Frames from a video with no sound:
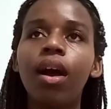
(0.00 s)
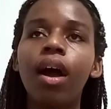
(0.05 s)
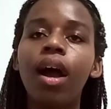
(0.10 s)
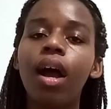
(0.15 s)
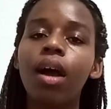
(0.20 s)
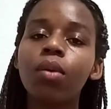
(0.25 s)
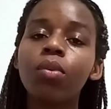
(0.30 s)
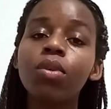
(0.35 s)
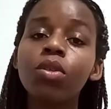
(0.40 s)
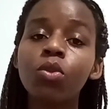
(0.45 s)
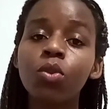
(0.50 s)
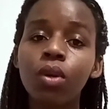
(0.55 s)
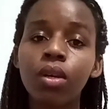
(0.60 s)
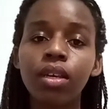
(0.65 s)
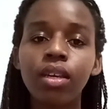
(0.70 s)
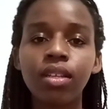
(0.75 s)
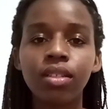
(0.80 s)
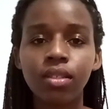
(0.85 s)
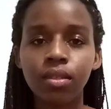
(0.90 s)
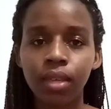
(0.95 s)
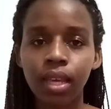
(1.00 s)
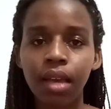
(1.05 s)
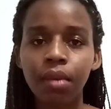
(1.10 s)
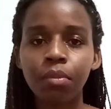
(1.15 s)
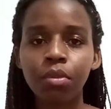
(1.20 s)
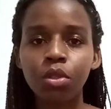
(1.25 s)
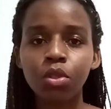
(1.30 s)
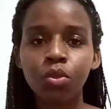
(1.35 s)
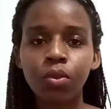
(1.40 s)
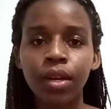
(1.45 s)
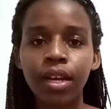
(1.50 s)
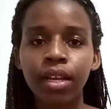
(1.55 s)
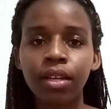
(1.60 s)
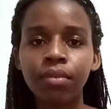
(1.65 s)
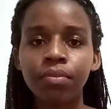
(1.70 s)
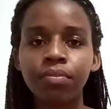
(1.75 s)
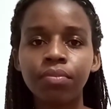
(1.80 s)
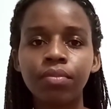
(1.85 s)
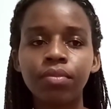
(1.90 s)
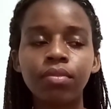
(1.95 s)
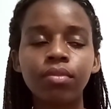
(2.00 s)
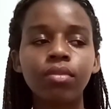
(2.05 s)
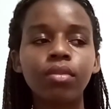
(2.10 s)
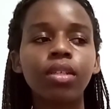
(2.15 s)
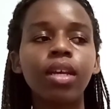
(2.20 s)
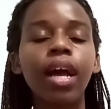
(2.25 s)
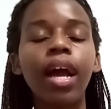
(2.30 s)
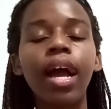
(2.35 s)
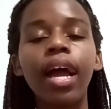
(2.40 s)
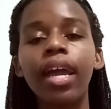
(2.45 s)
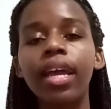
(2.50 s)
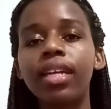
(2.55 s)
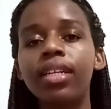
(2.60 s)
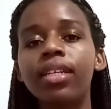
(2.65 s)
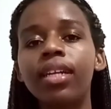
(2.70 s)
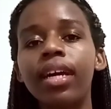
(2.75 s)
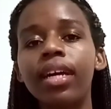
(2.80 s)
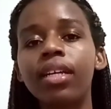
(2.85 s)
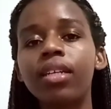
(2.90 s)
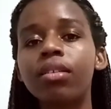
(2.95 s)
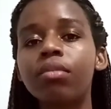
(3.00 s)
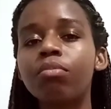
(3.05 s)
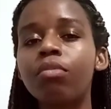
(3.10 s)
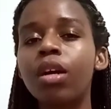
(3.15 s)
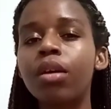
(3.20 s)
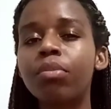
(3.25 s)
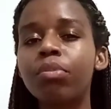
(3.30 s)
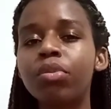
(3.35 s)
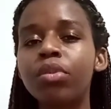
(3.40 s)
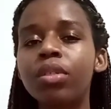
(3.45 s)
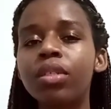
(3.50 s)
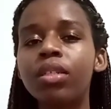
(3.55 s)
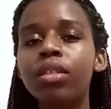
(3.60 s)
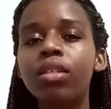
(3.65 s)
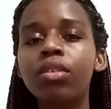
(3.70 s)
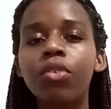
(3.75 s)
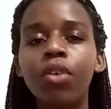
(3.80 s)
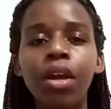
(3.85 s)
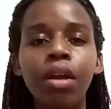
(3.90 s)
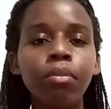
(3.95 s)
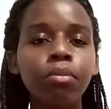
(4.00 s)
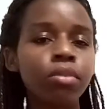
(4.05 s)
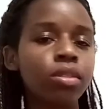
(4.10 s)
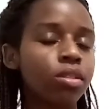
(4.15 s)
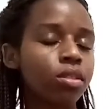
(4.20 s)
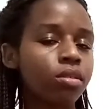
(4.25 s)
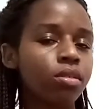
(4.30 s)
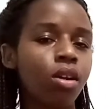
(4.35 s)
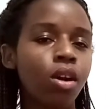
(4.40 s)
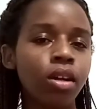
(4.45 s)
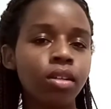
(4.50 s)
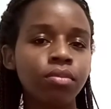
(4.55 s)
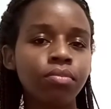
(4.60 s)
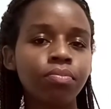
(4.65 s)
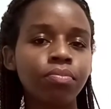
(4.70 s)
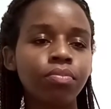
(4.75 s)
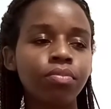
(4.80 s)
I was walking to campus, right? I had like my pre-cramps on.